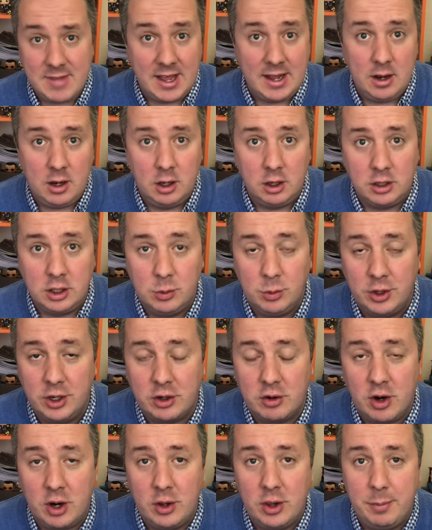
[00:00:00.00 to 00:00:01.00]
and look, you want
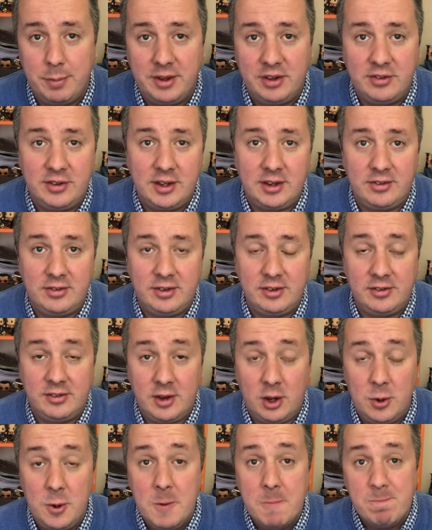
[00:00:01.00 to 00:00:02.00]
to grow the business.
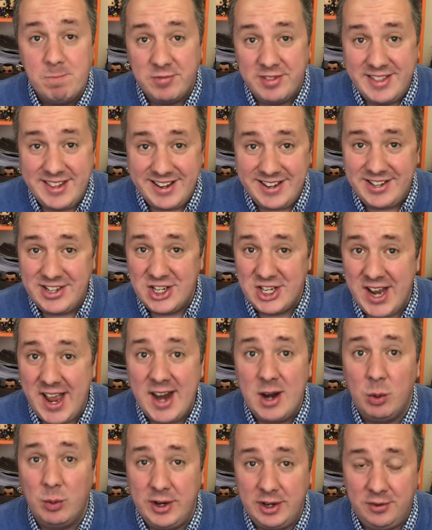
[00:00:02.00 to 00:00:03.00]
So this
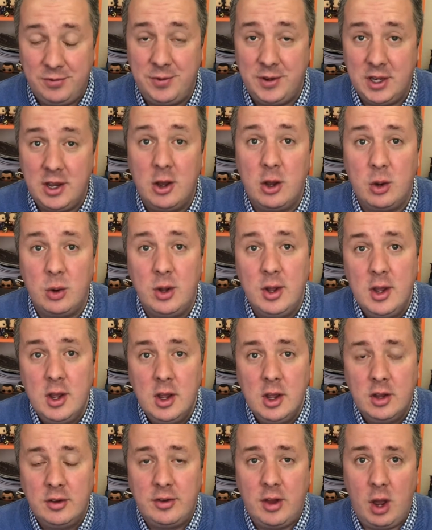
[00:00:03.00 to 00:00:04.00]
channel is for you.
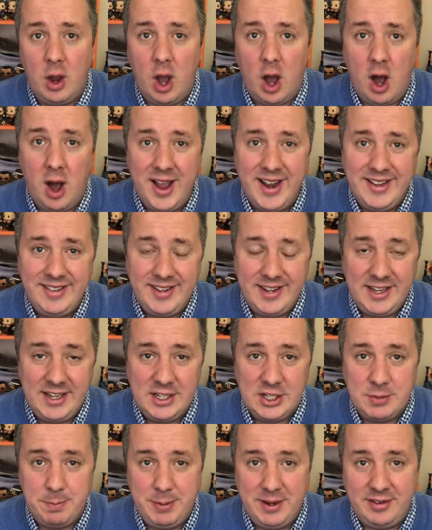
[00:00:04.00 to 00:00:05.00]
So I
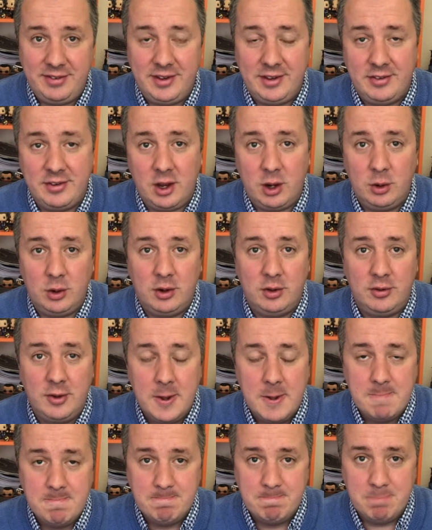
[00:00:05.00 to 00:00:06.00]
teach business owners
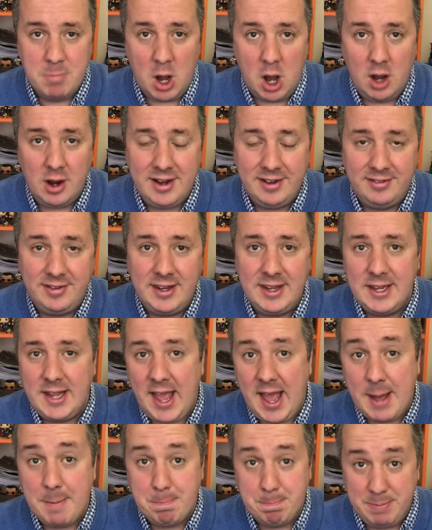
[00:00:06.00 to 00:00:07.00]
marketing
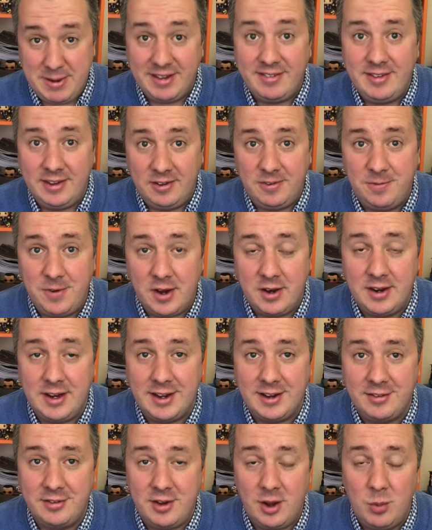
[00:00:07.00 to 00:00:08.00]
and business
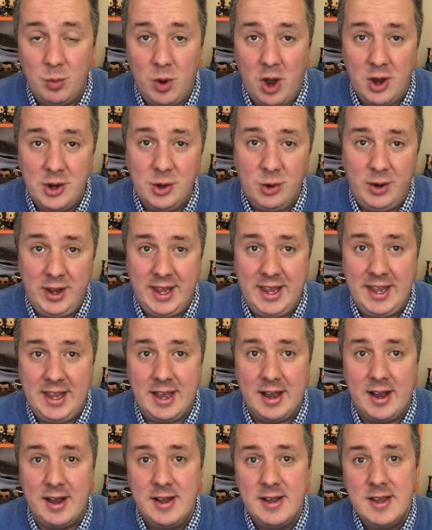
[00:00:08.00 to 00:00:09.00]
funding. So while you're
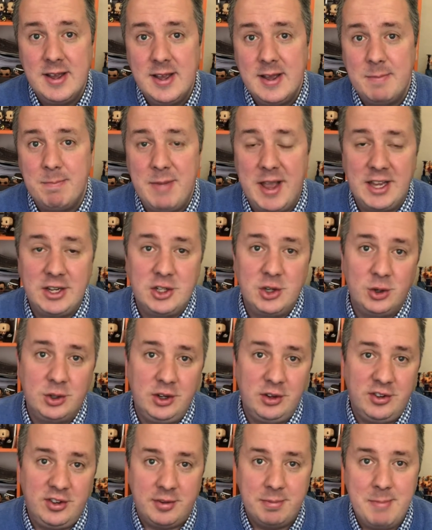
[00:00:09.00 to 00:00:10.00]
here, make sure
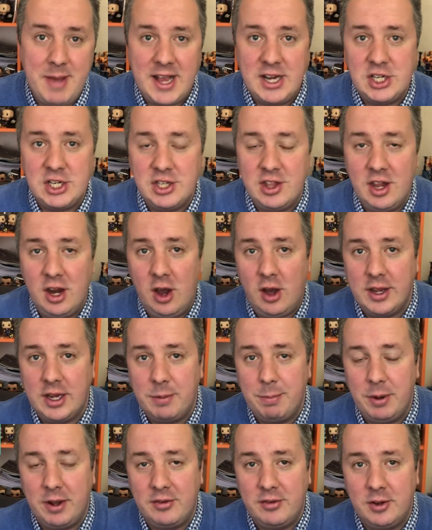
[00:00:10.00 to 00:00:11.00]
you smash the
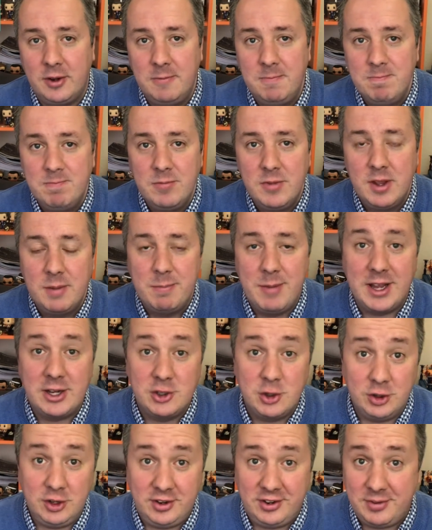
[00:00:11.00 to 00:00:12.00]
like button. Make
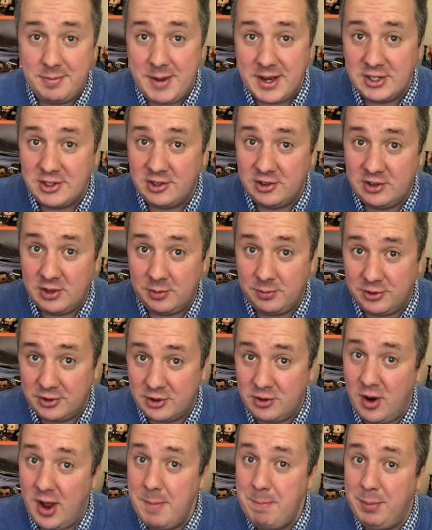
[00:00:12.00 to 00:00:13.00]
sure you smash the
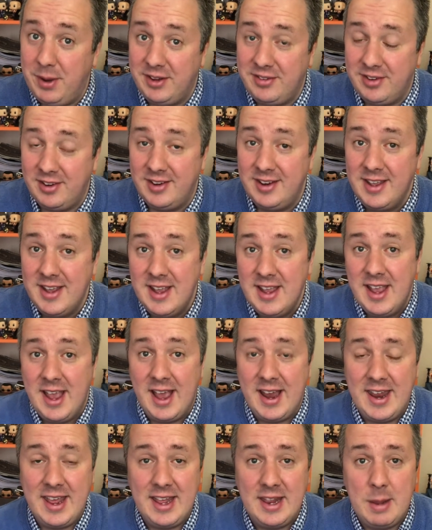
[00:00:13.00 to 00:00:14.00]
subscribe button
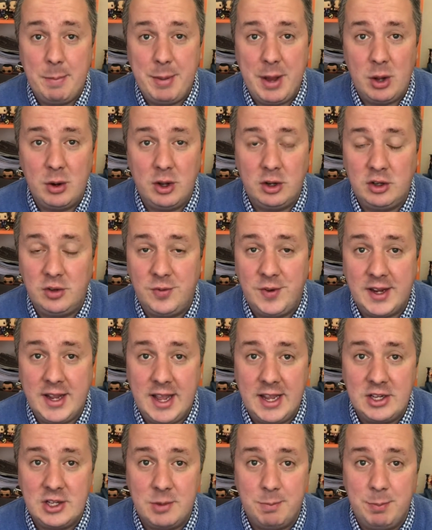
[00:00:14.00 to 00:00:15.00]
and hit the bell
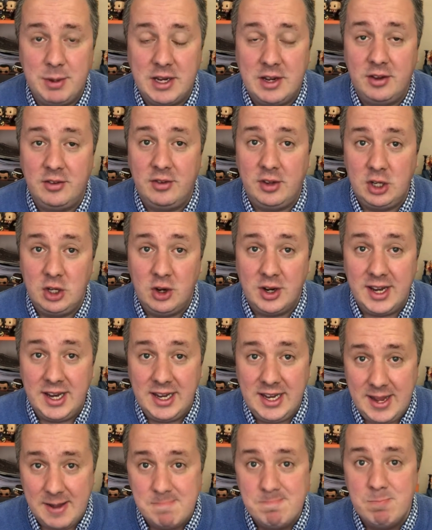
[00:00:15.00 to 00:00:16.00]
notification, because you're going to
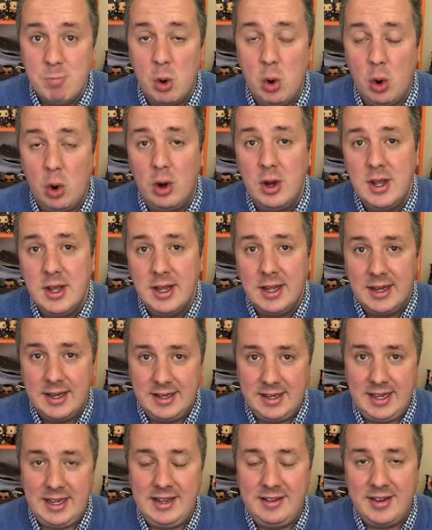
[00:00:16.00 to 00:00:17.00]
get more
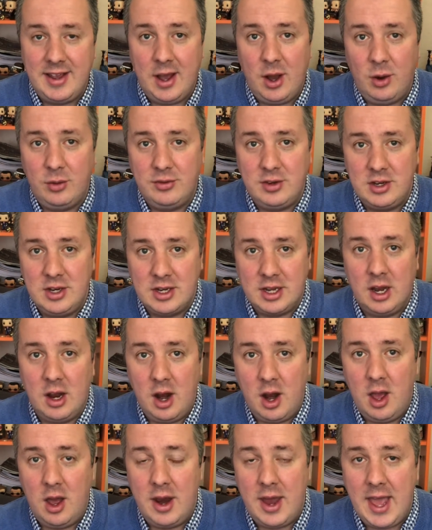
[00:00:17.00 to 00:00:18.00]
details and you're going
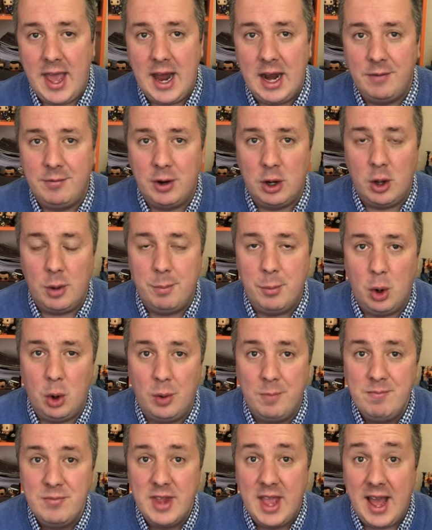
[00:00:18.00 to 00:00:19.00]
to learn a hell of a lot
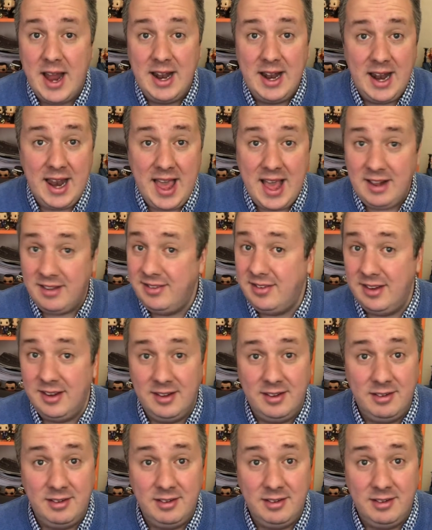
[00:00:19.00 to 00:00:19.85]
more. And let's